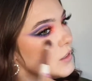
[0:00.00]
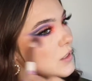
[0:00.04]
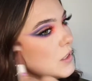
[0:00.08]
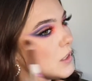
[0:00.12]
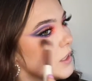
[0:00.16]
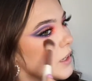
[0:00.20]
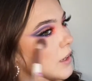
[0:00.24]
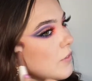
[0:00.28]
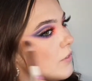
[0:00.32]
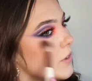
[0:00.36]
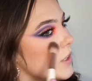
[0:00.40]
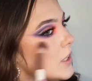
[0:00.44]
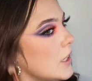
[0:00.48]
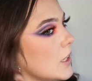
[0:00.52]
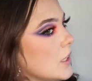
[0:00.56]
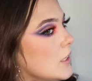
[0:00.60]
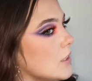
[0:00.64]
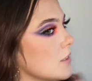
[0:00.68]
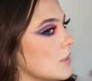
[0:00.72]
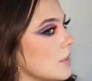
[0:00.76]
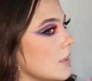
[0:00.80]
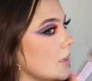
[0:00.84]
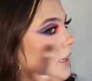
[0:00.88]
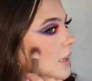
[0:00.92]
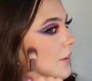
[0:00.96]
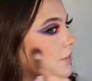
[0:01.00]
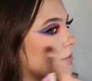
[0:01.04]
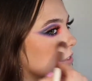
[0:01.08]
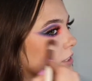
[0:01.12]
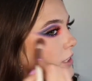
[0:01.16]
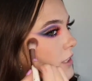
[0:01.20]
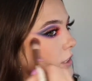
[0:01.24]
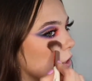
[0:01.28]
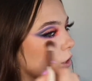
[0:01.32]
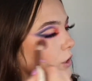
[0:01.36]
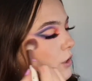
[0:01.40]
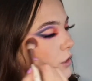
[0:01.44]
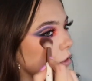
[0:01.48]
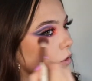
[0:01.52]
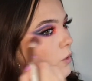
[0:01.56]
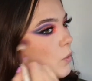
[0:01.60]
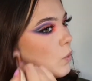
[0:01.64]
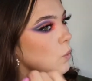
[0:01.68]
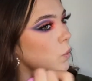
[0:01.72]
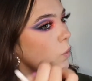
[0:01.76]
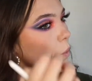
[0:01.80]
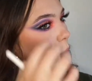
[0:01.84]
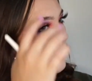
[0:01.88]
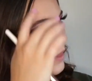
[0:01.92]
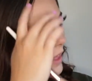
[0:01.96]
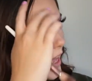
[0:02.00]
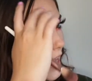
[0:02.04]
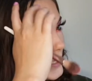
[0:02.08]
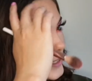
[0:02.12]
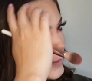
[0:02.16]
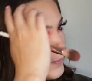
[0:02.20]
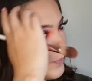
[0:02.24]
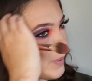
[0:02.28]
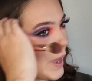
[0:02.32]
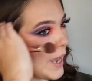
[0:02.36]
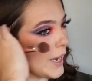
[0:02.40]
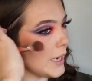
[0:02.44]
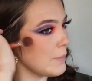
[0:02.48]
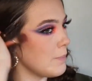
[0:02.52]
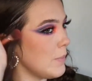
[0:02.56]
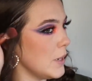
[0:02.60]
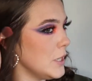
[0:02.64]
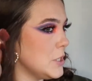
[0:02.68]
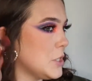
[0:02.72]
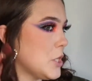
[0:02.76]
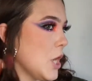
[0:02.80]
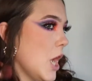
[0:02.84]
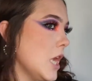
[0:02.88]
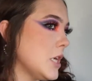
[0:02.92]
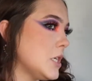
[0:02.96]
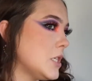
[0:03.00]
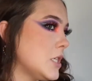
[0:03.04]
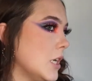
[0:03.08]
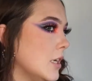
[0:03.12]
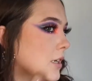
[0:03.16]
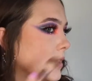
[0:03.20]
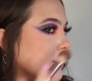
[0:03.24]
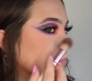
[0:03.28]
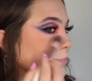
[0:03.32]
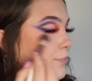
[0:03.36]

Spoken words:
to give a nice lifted look. Ooh, that's pigmented!